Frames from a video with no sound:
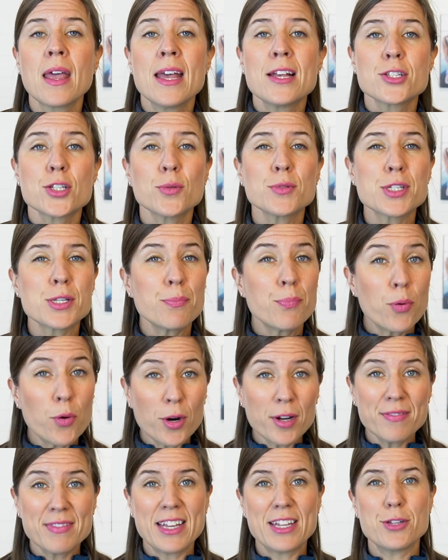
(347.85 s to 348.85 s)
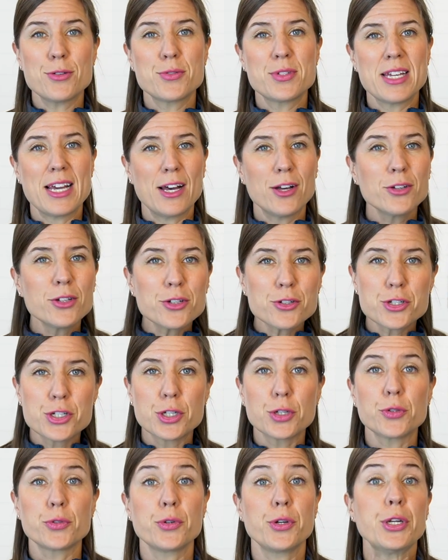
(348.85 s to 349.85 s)
So it's important that you tell your
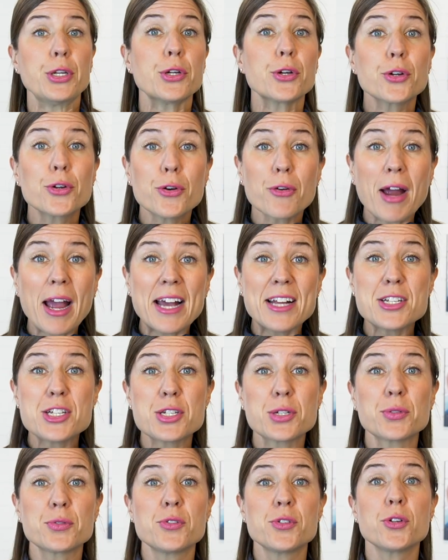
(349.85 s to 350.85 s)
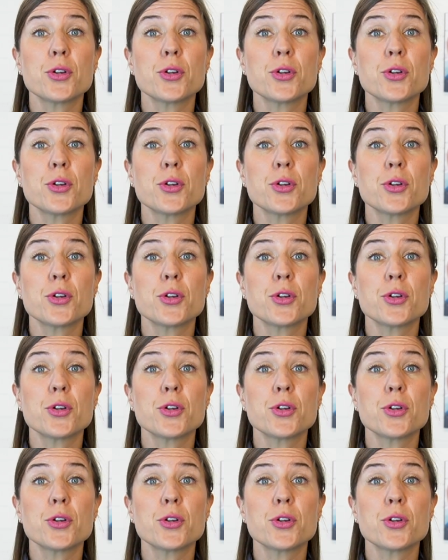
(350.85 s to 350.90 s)
children, your grandchildren,